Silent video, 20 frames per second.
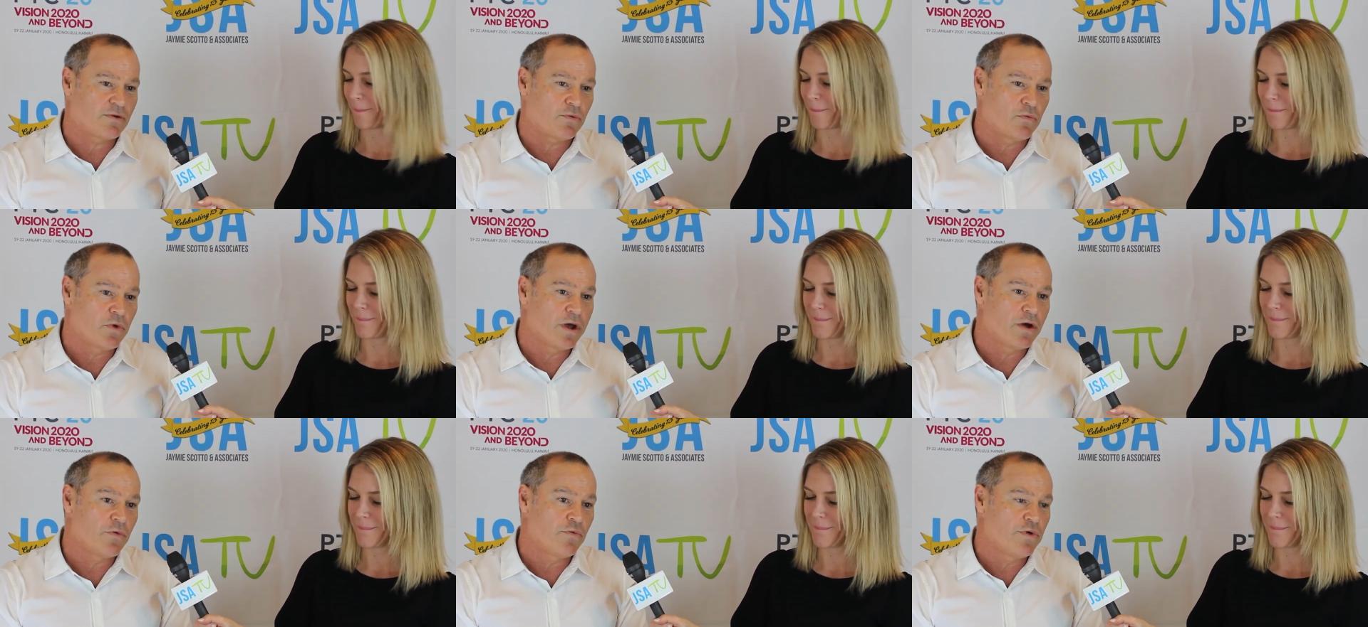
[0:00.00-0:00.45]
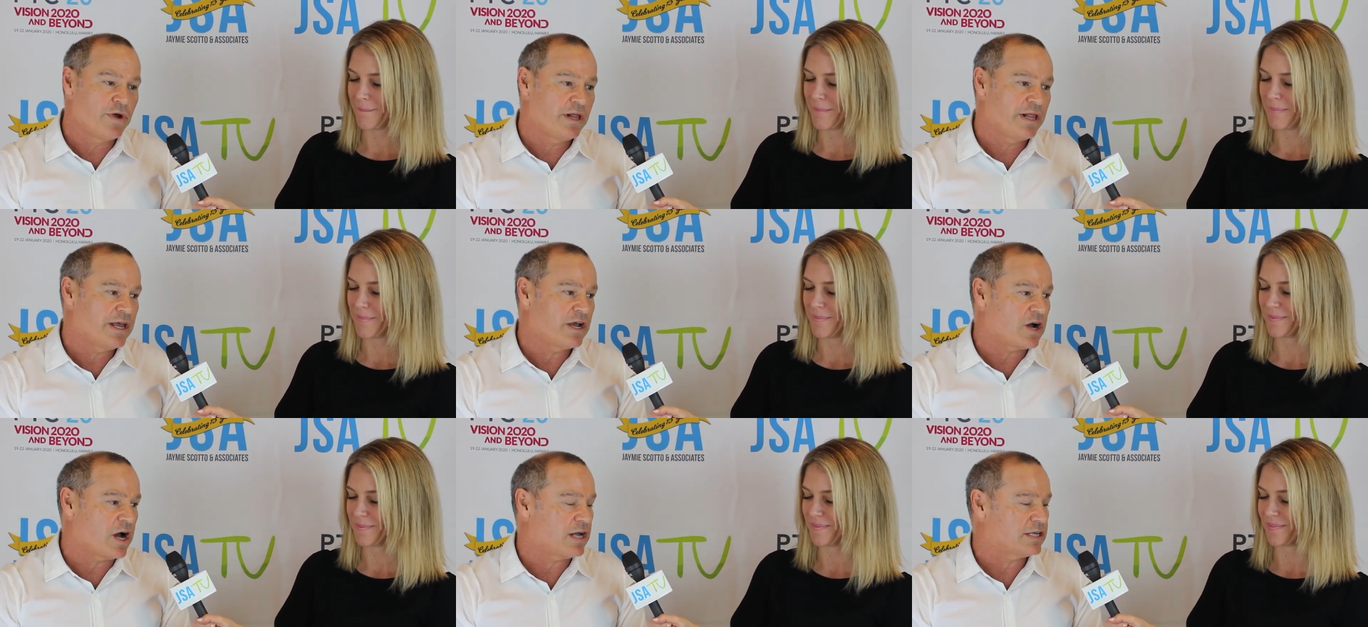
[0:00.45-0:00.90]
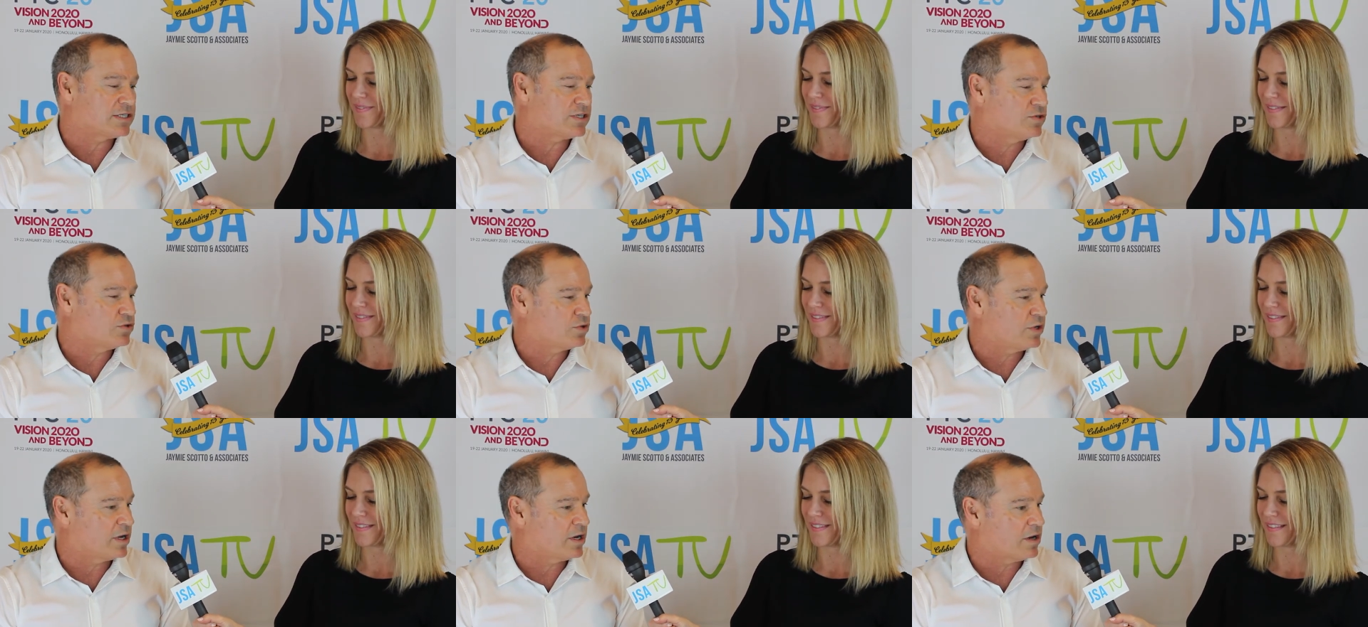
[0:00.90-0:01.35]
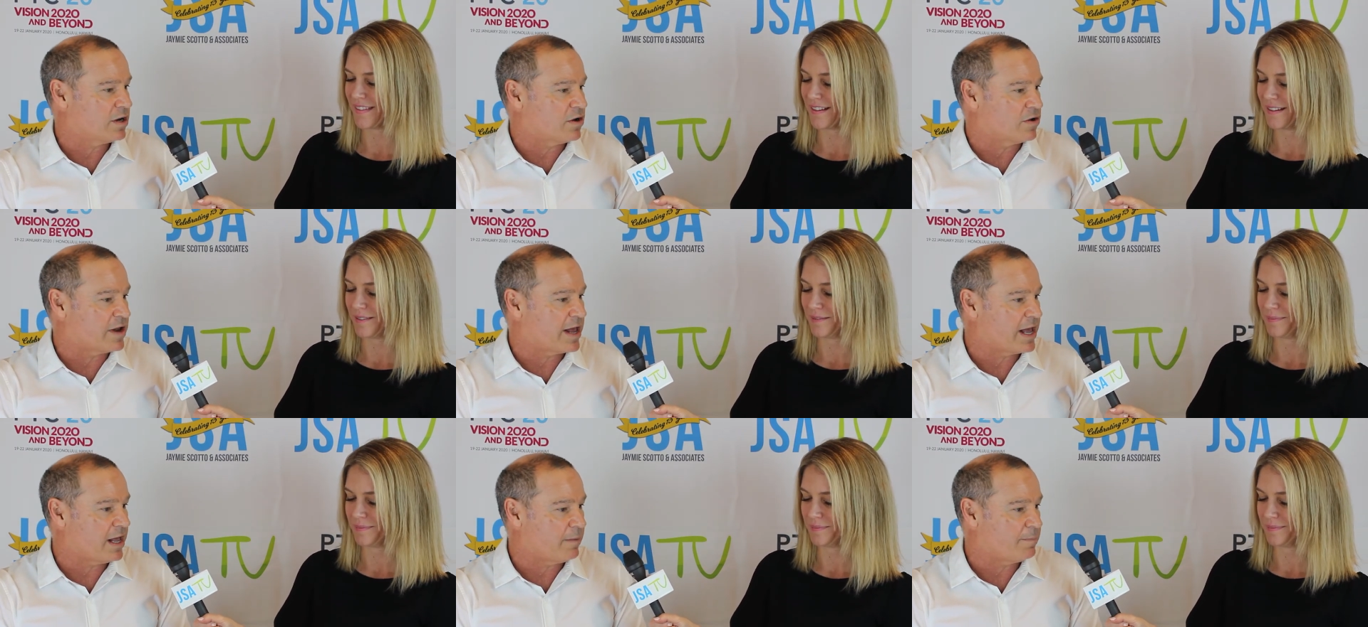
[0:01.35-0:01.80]
Speaker 1: We're really concentrated on
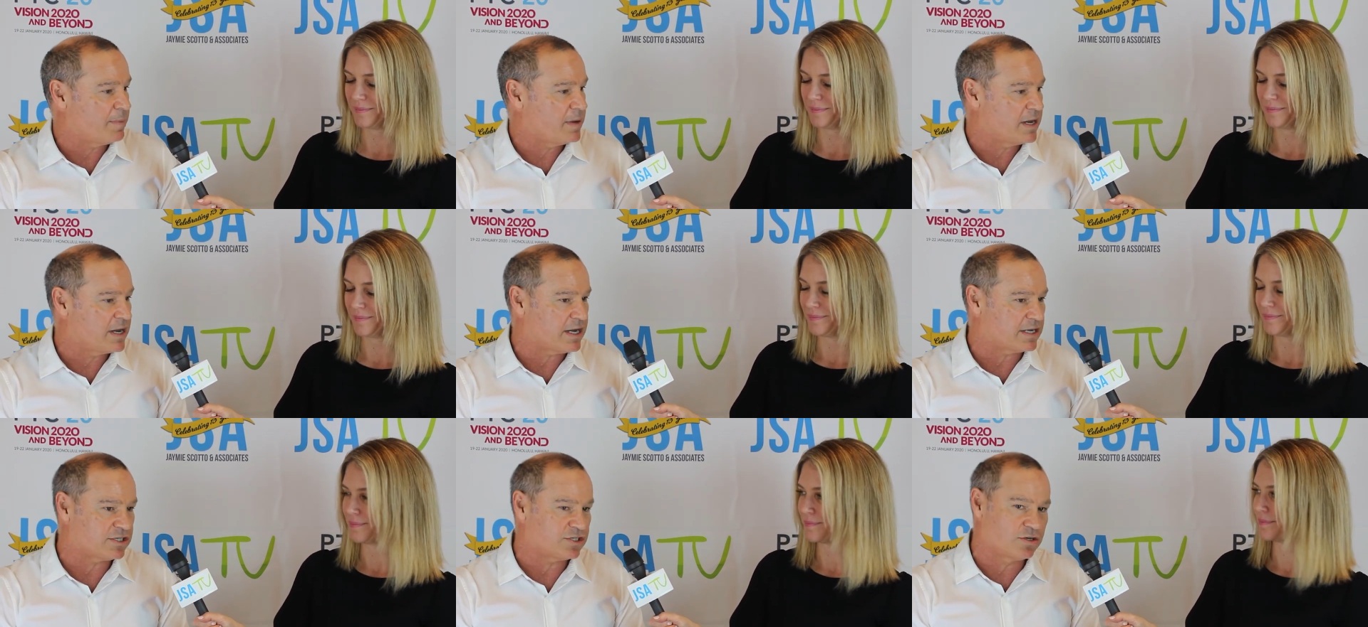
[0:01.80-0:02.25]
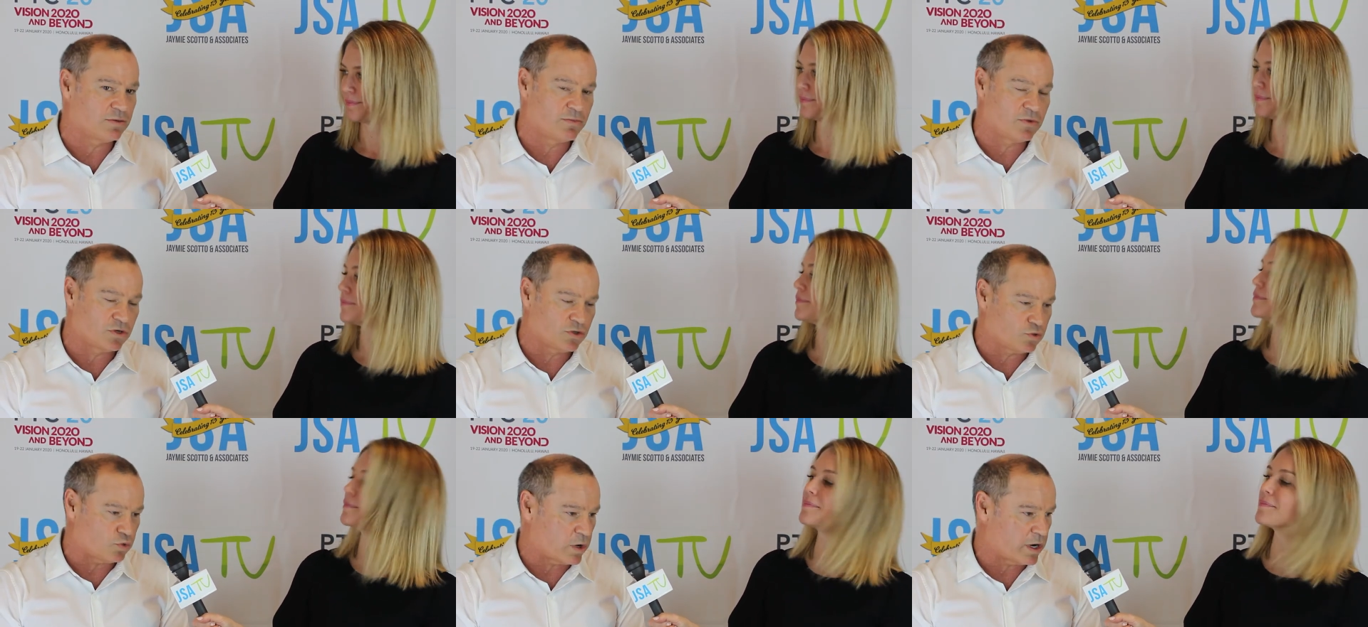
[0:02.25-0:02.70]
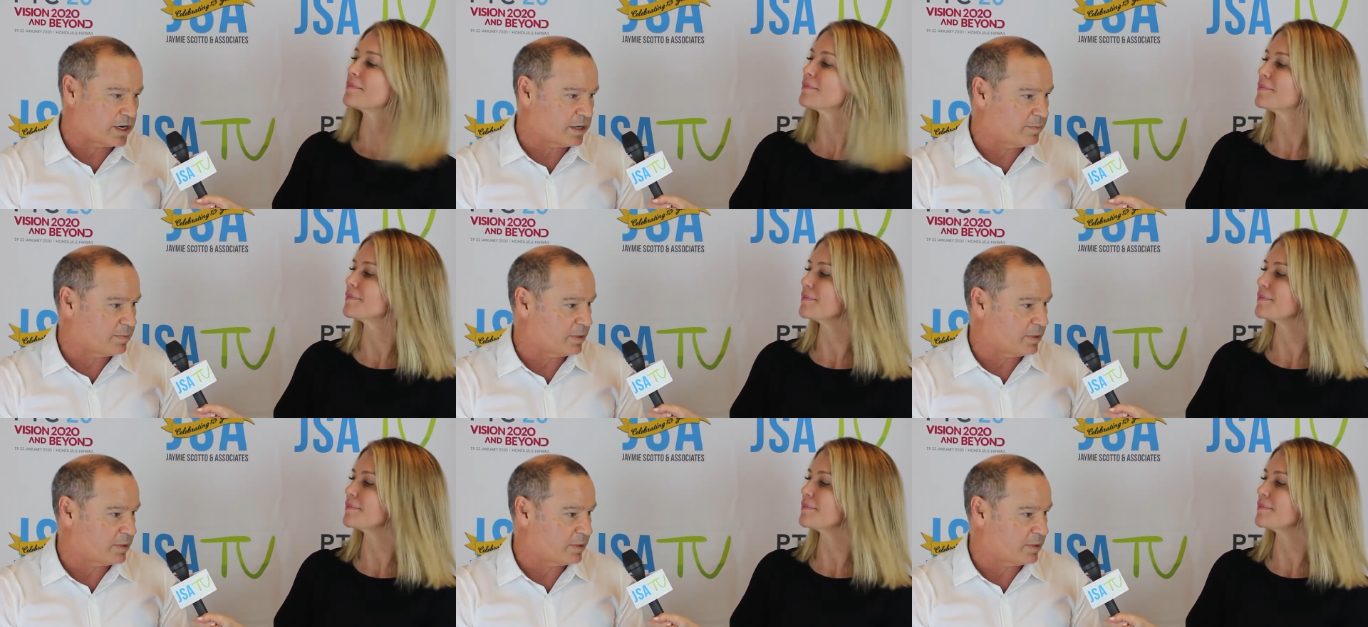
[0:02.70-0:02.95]
helping customers run